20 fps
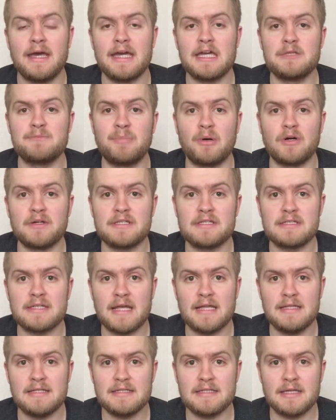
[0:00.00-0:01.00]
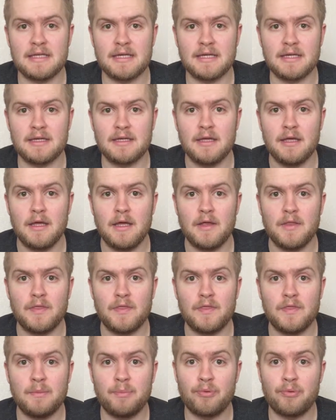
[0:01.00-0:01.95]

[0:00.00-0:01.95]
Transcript: is by sending the